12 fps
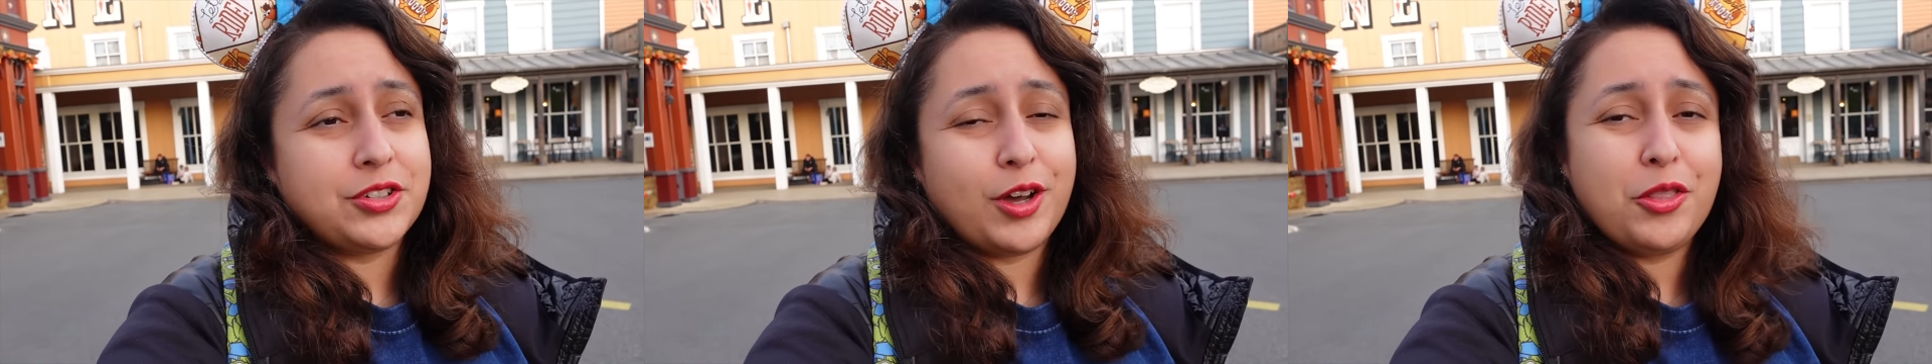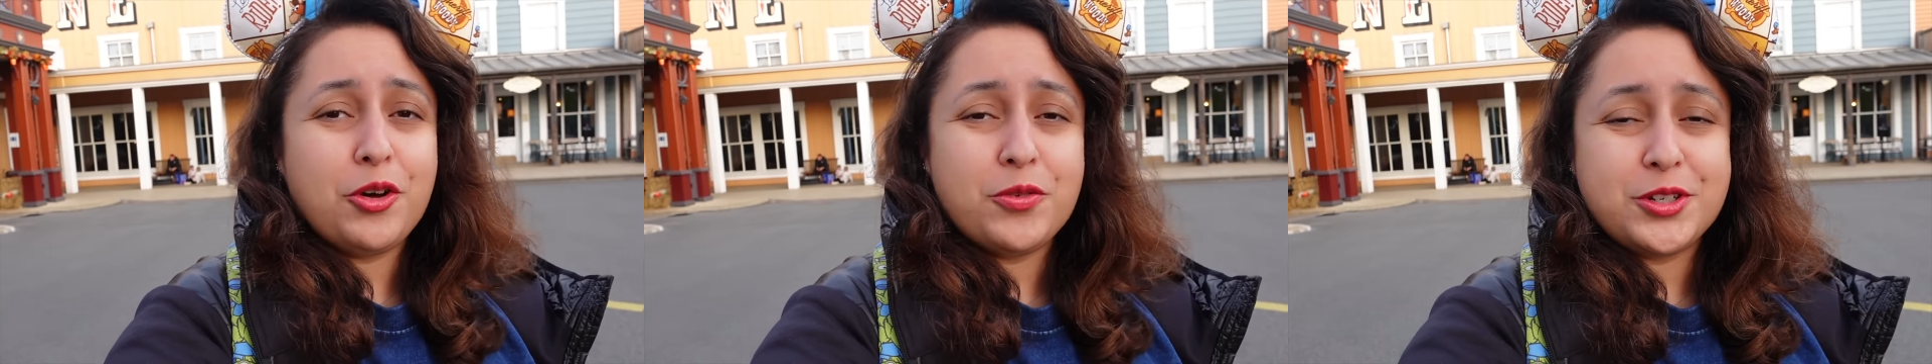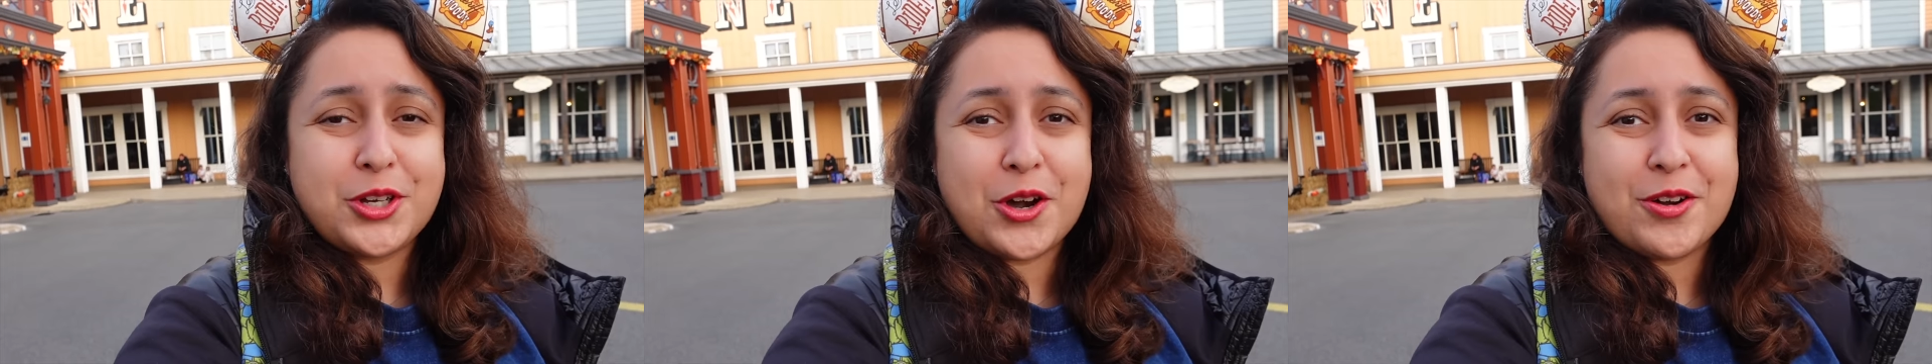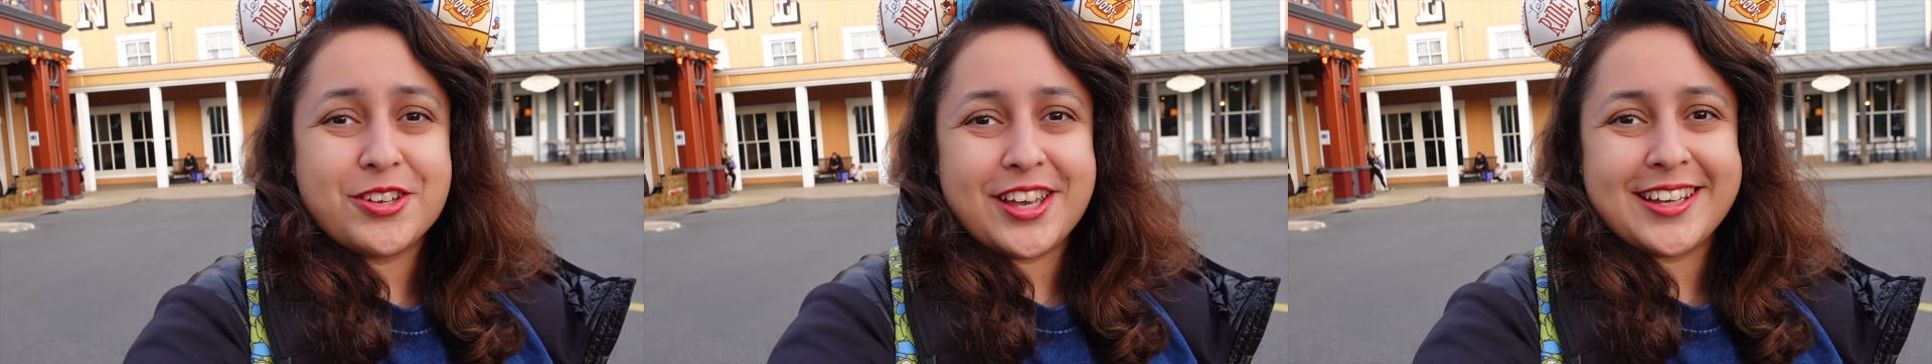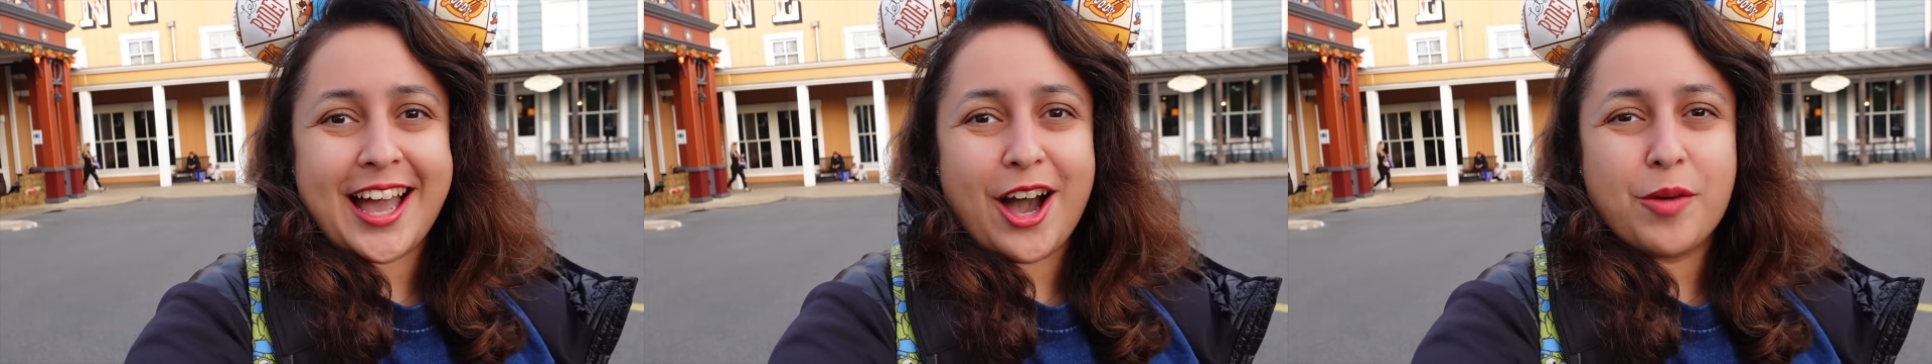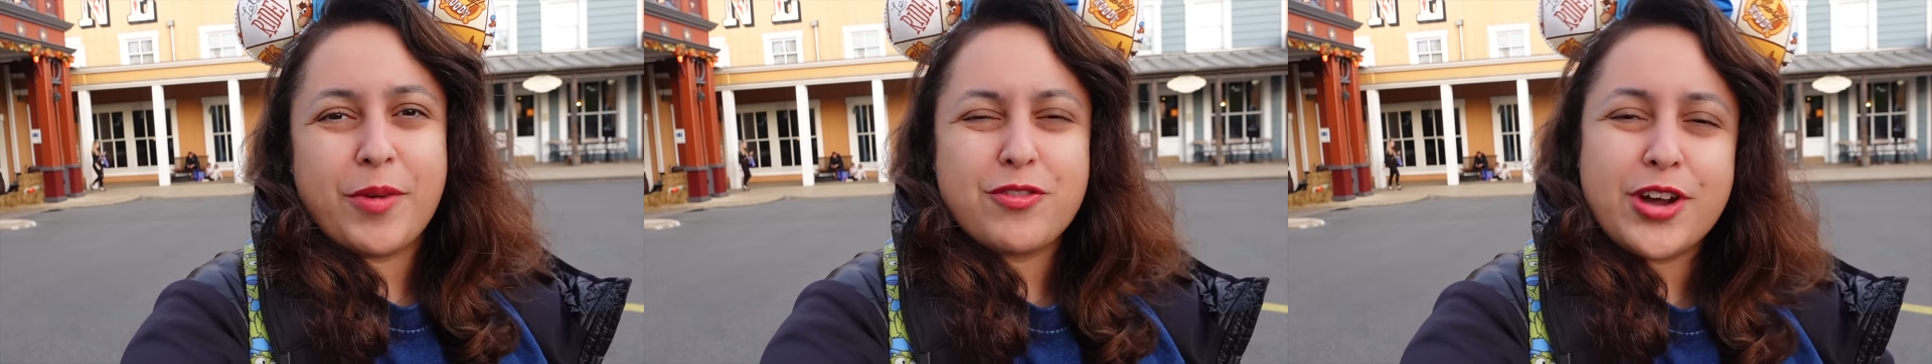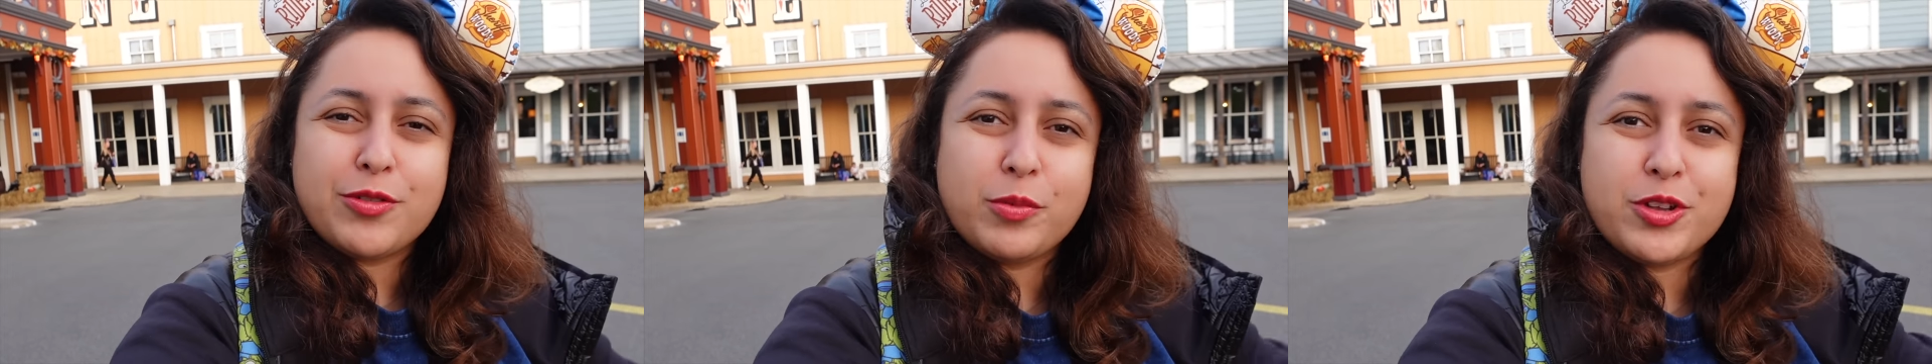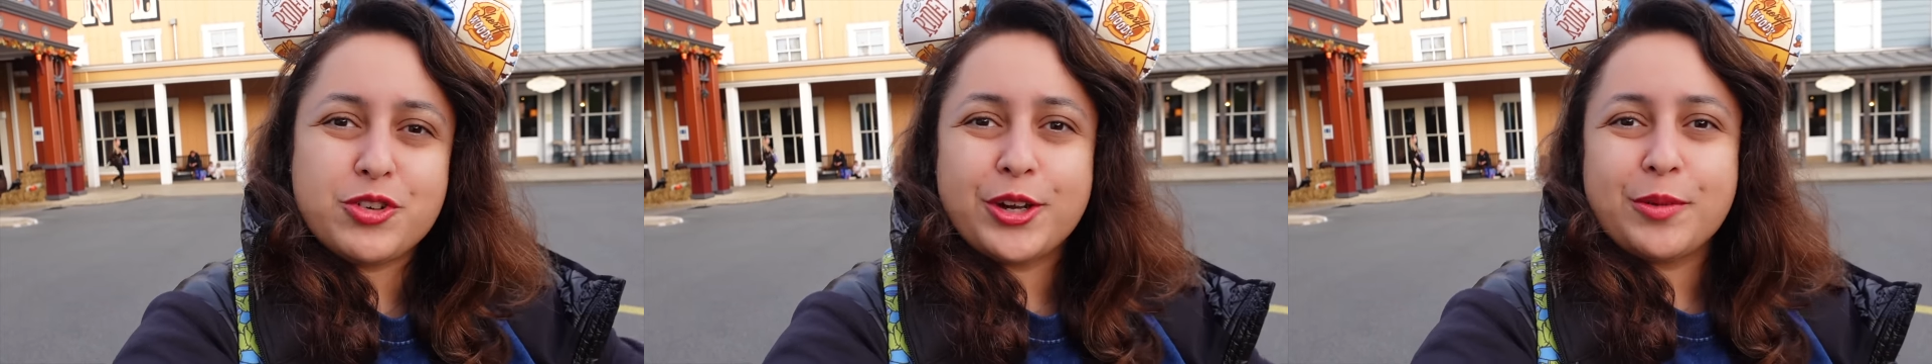So I thought we'd go and check it out. My friend will
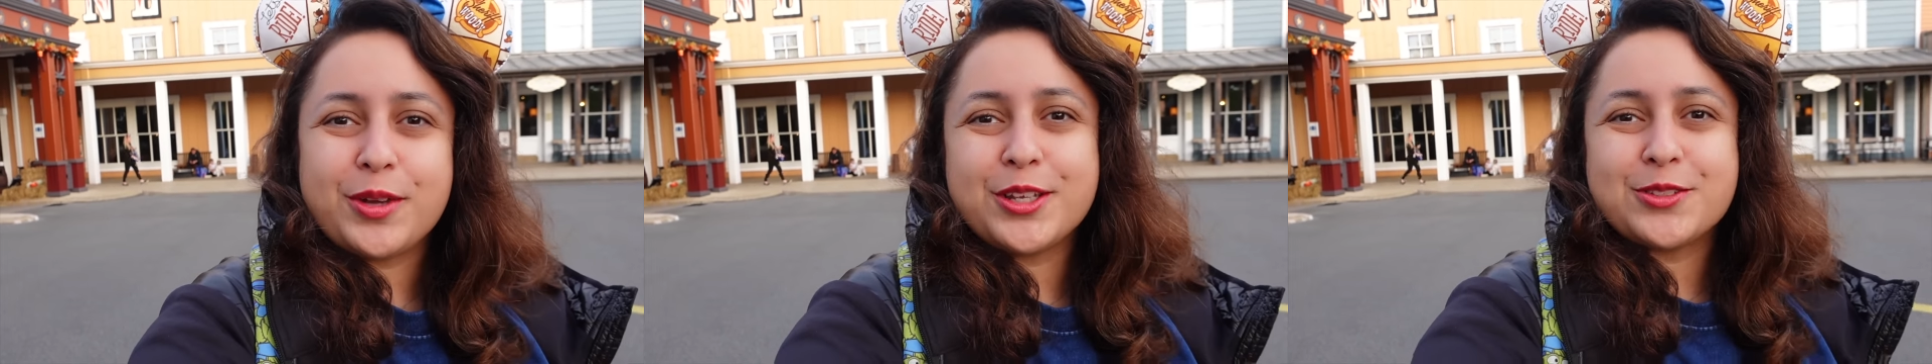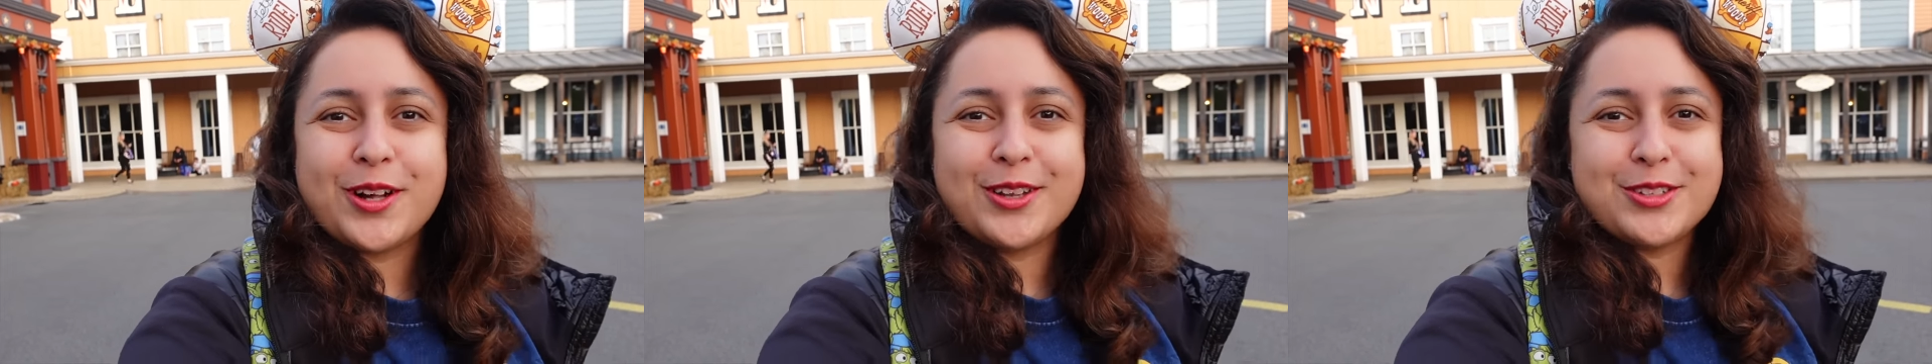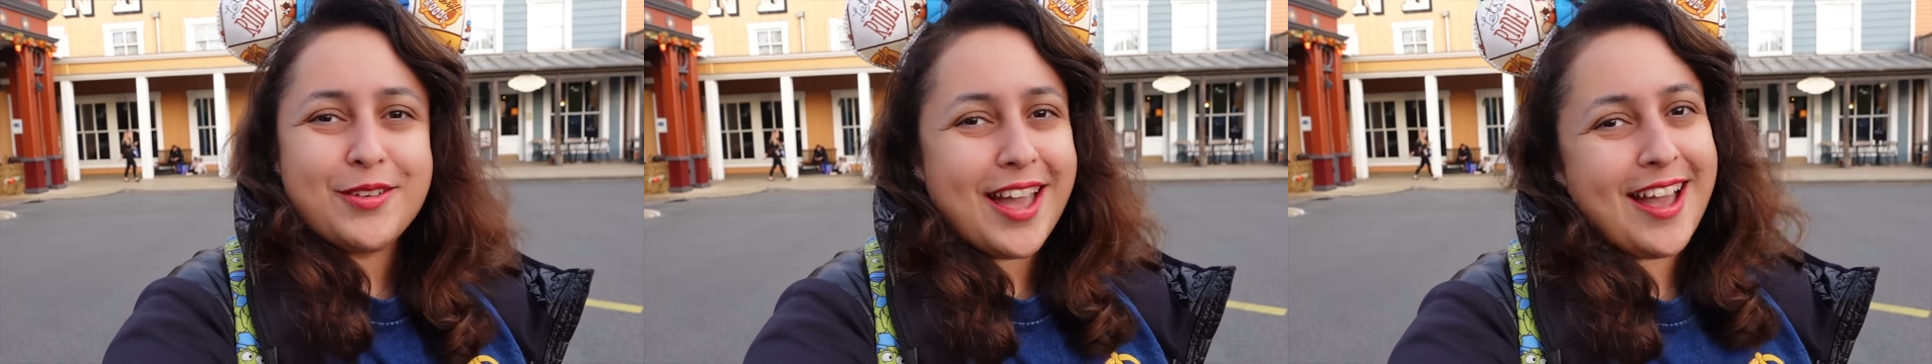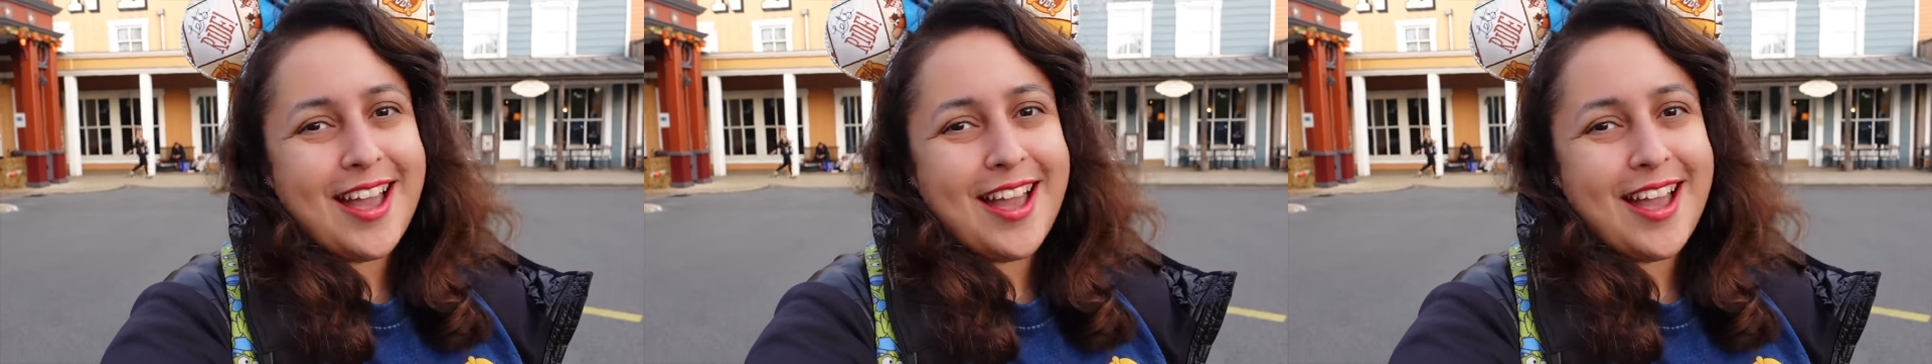be joining me as well, so yeah,